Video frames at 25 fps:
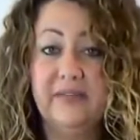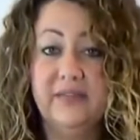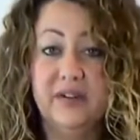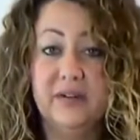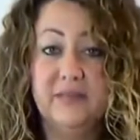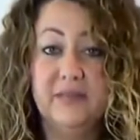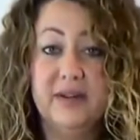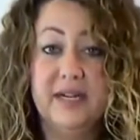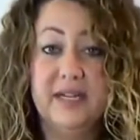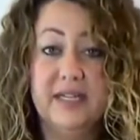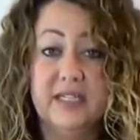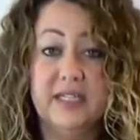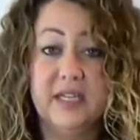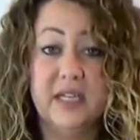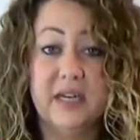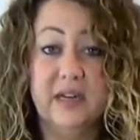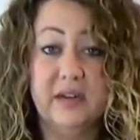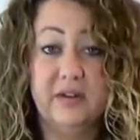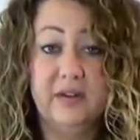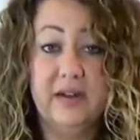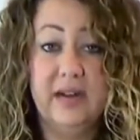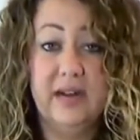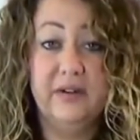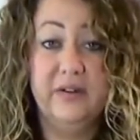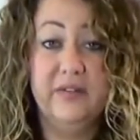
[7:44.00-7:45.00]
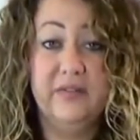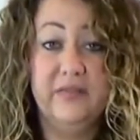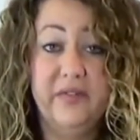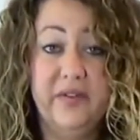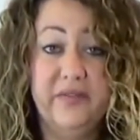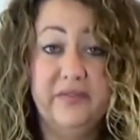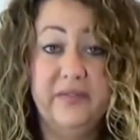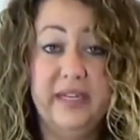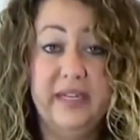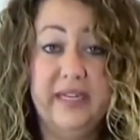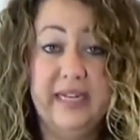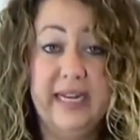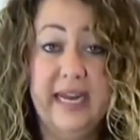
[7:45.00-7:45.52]
after a minute it's going to go down to
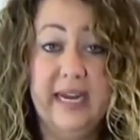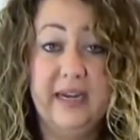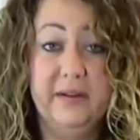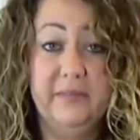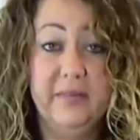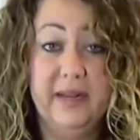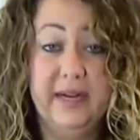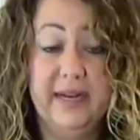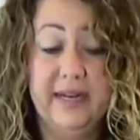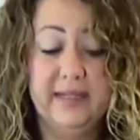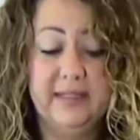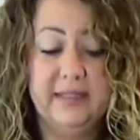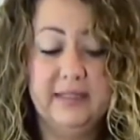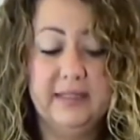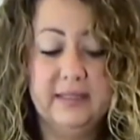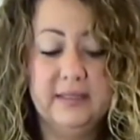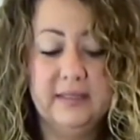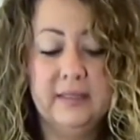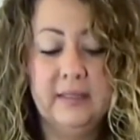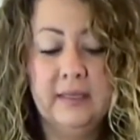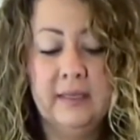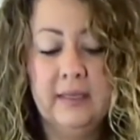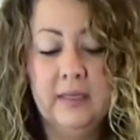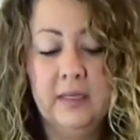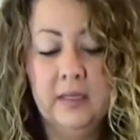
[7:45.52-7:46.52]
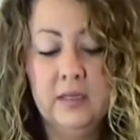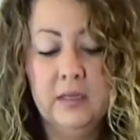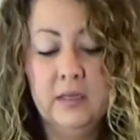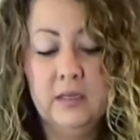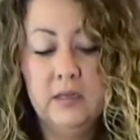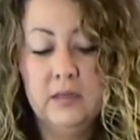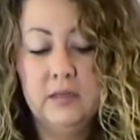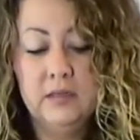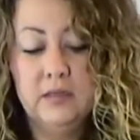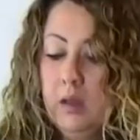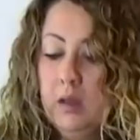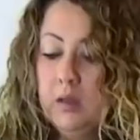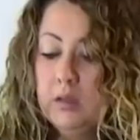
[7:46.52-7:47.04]
59 minutes.
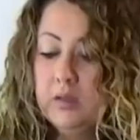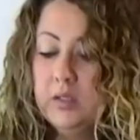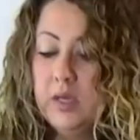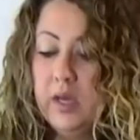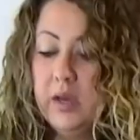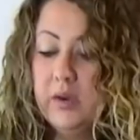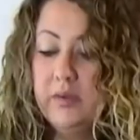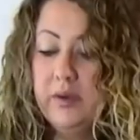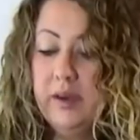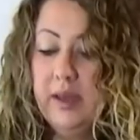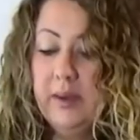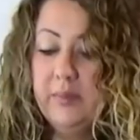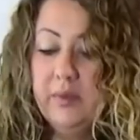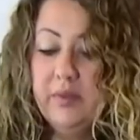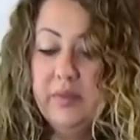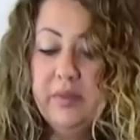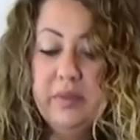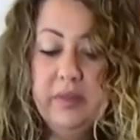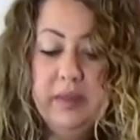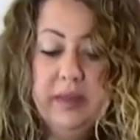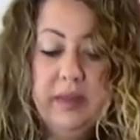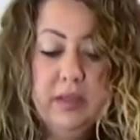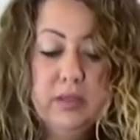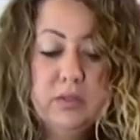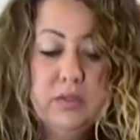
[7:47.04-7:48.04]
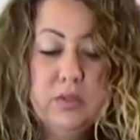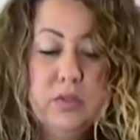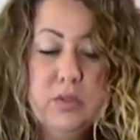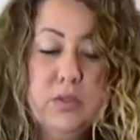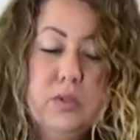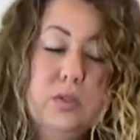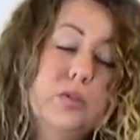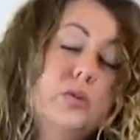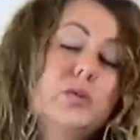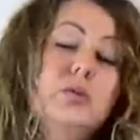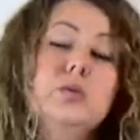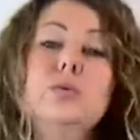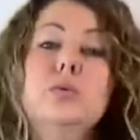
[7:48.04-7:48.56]
So a couple things
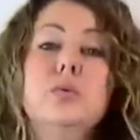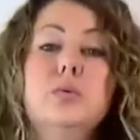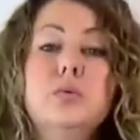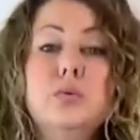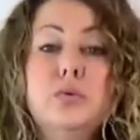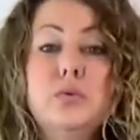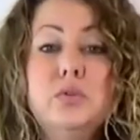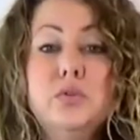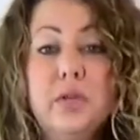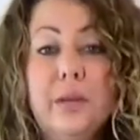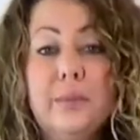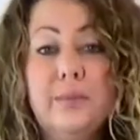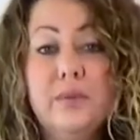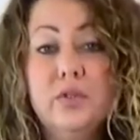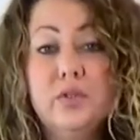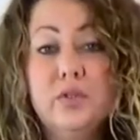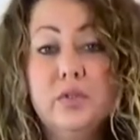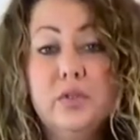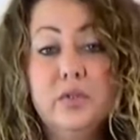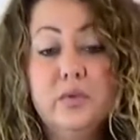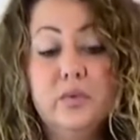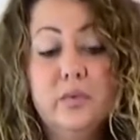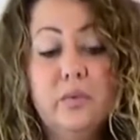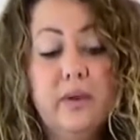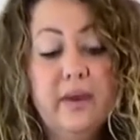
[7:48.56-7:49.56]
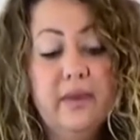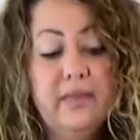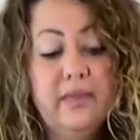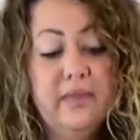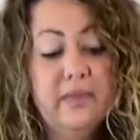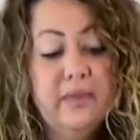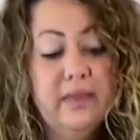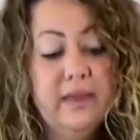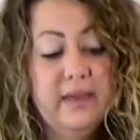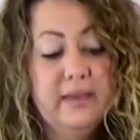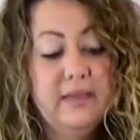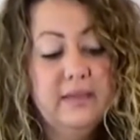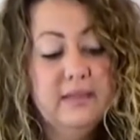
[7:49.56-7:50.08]
to troubleshoot
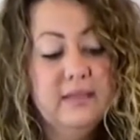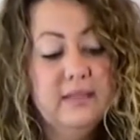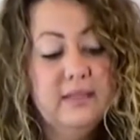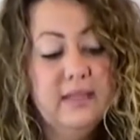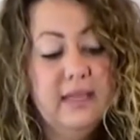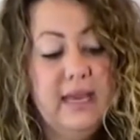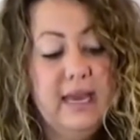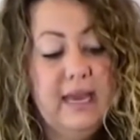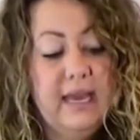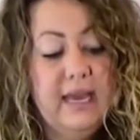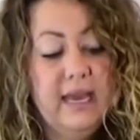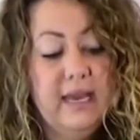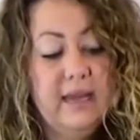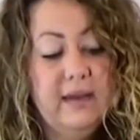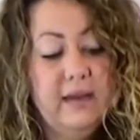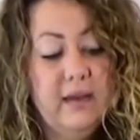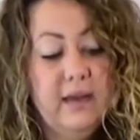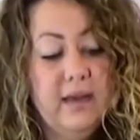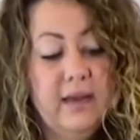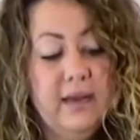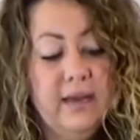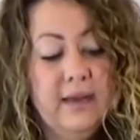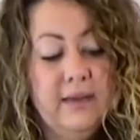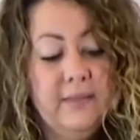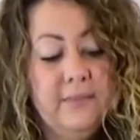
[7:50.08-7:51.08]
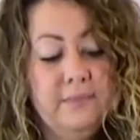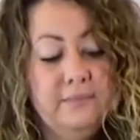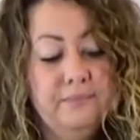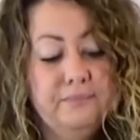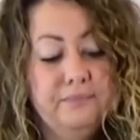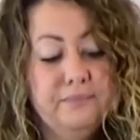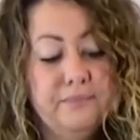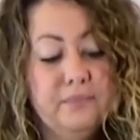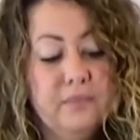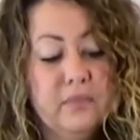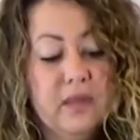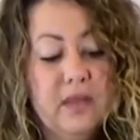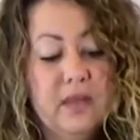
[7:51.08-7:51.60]
with is that
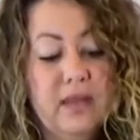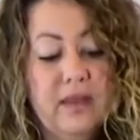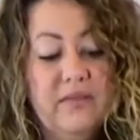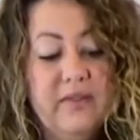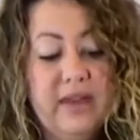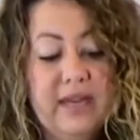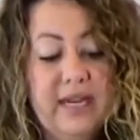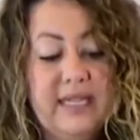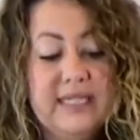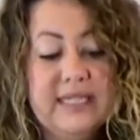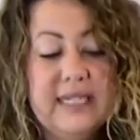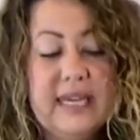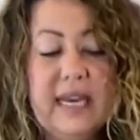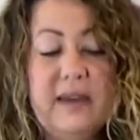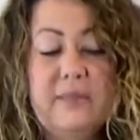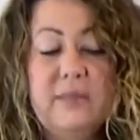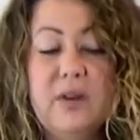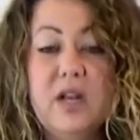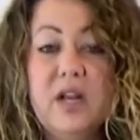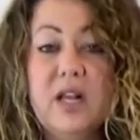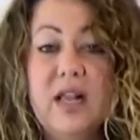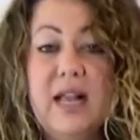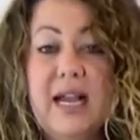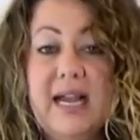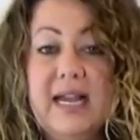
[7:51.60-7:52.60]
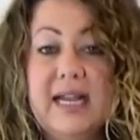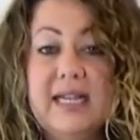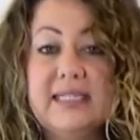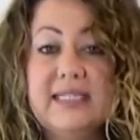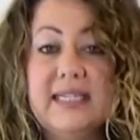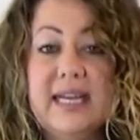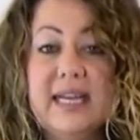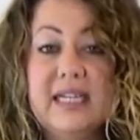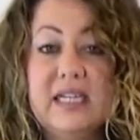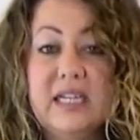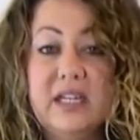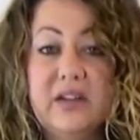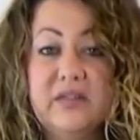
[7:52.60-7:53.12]
if any time your clock is
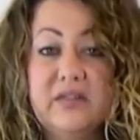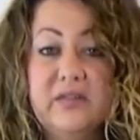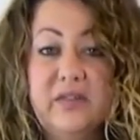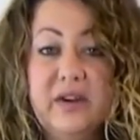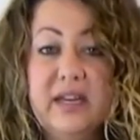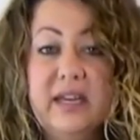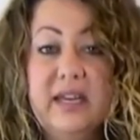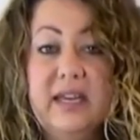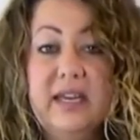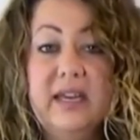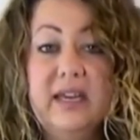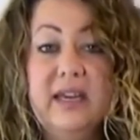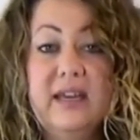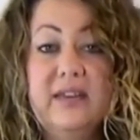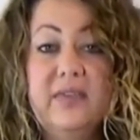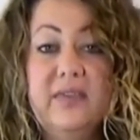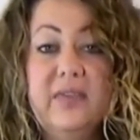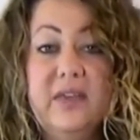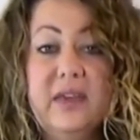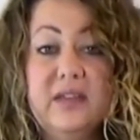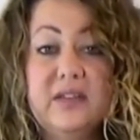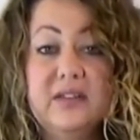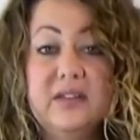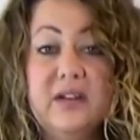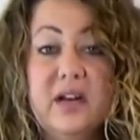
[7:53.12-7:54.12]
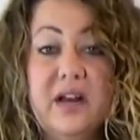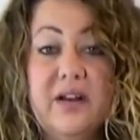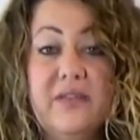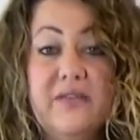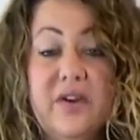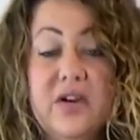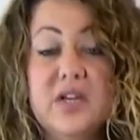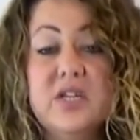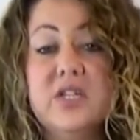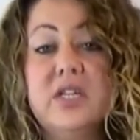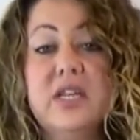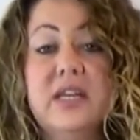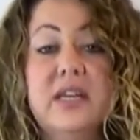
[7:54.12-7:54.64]
acting funny and things are not
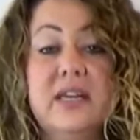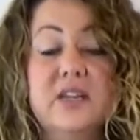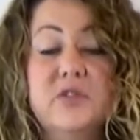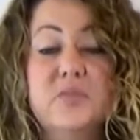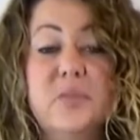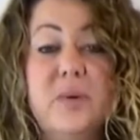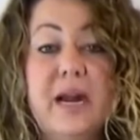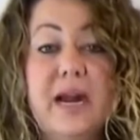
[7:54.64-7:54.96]
functioning